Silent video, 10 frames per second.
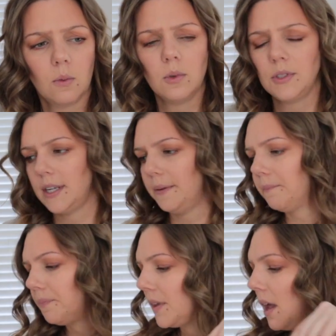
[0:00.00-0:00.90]
We'll see.
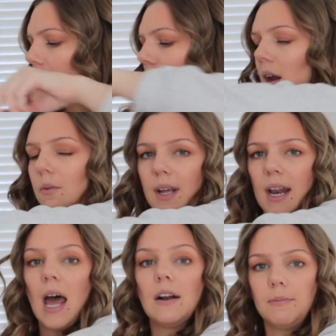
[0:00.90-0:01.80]
I don't want to
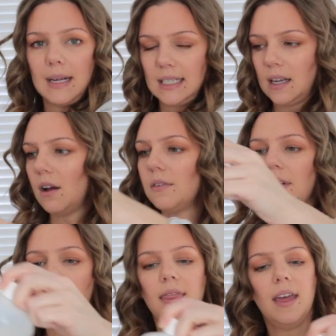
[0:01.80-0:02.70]
get ahead of myself.
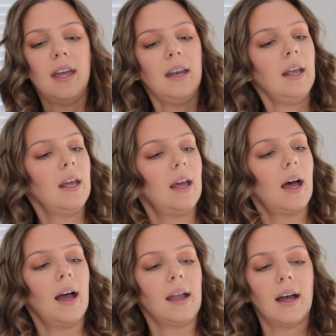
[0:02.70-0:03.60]
Then
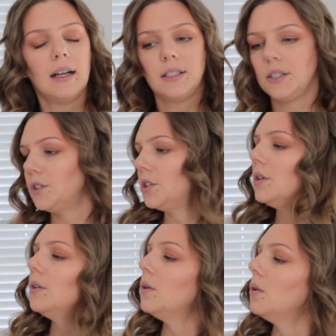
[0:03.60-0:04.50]
I got
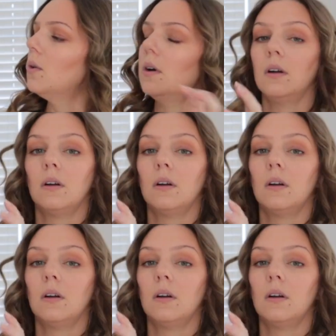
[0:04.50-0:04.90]
2